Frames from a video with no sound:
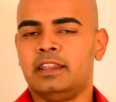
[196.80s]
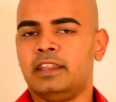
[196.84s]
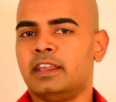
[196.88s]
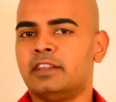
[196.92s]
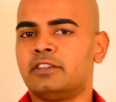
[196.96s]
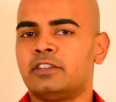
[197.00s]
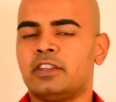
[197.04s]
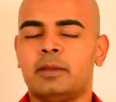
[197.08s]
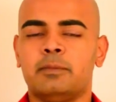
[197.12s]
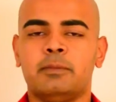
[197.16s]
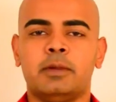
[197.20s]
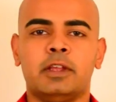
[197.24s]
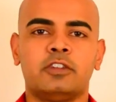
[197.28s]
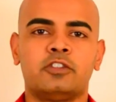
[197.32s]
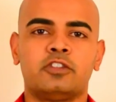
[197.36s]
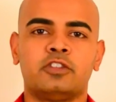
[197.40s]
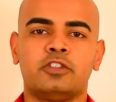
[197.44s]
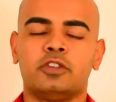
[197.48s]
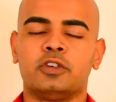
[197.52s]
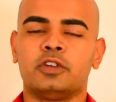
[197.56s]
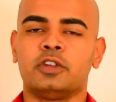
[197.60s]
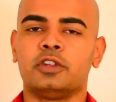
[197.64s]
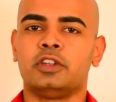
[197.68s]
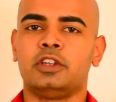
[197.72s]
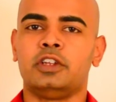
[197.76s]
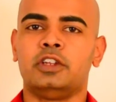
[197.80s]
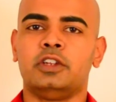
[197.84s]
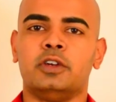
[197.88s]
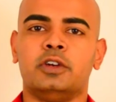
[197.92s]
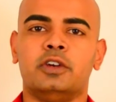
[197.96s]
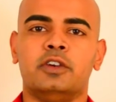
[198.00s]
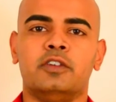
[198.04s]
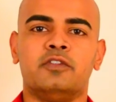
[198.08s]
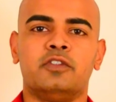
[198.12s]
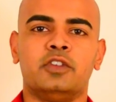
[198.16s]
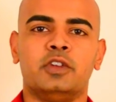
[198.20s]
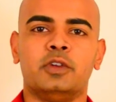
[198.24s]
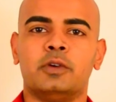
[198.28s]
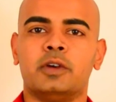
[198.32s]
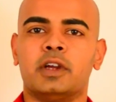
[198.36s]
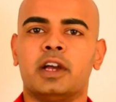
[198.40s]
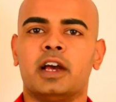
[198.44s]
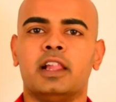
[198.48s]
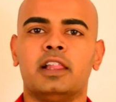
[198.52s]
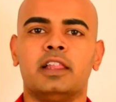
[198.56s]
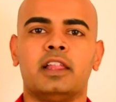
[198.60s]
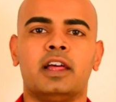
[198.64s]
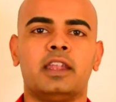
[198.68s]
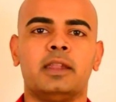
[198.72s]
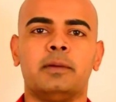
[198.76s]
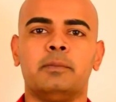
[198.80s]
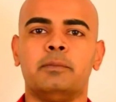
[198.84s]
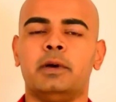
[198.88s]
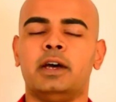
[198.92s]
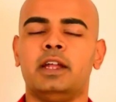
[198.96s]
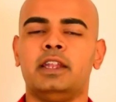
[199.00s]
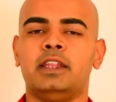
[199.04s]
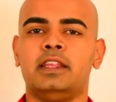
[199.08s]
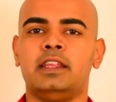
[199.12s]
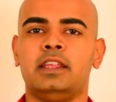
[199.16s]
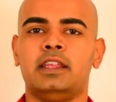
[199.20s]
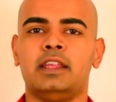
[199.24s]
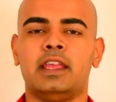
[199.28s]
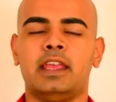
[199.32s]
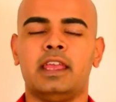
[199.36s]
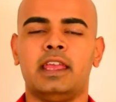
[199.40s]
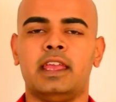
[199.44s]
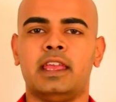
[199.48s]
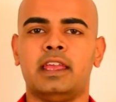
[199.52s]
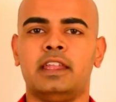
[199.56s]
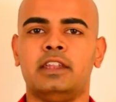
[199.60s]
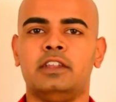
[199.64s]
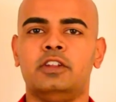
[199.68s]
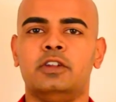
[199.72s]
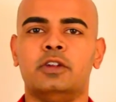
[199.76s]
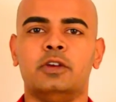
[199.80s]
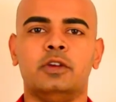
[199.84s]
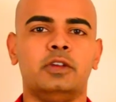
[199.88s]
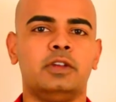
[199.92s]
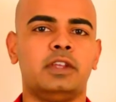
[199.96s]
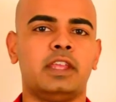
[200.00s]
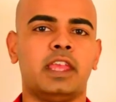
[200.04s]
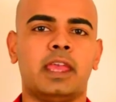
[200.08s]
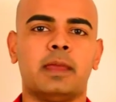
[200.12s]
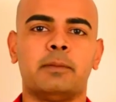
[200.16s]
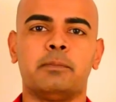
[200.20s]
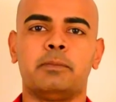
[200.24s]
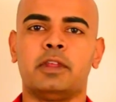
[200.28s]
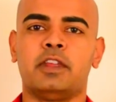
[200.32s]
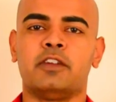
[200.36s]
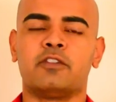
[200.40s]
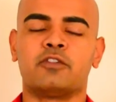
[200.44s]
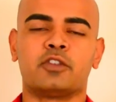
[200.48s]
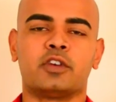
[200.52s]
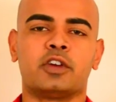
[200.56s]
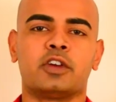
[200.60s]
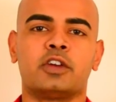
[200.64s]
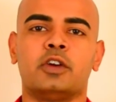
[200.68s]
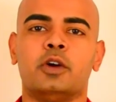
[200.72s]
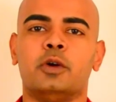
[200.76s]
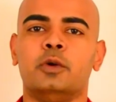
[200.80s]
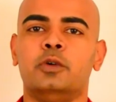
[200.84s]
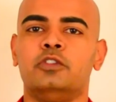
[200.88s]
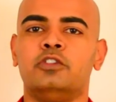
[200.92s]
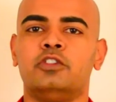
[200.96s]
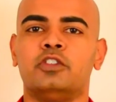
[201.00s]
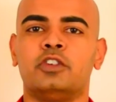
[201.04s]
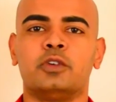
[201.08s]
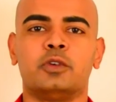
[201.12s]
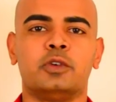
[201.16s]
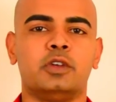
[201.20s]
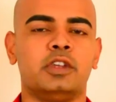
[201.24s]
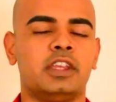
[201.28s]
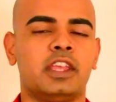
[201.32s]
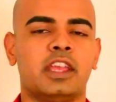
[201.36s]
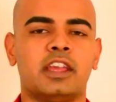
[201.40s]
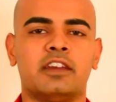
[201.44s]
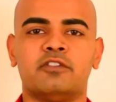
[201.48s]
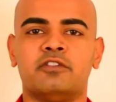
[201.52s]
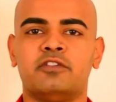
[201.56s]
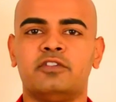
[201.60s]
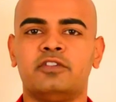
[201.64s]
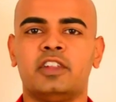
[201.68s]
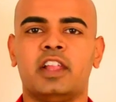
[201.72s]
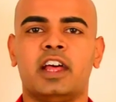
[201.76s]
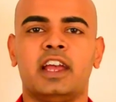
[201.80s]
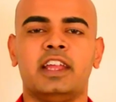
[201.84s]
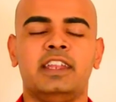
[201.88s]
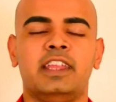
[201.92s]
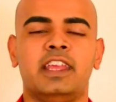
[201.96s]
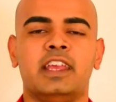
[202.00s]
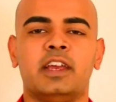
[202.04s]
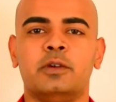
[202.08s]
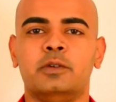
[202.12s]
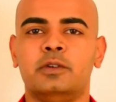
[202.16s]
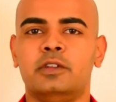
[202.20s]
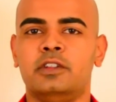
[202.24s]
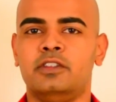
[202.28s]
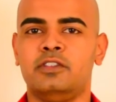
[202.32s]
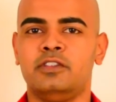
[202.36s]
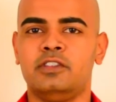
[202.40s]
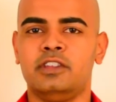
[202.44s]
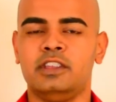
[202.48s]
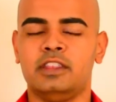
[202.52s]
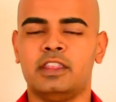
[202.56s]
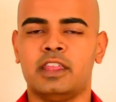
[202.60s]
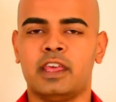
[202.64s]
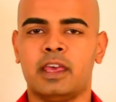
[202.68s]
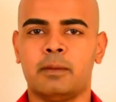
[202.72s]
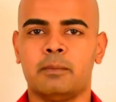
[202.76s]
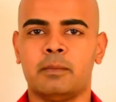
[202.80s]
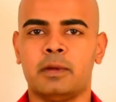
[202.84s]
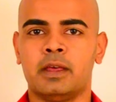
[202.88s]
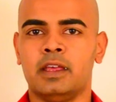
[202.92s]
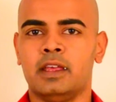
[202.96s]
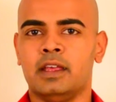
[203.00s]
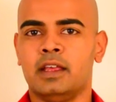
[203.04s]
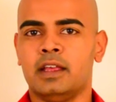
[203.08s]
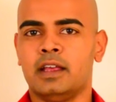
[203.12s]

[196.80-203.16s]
as I mentioned earlier, you know, if you don't got a lot of money and, you know, you can't pay for a coaching or you can't fly down to see them,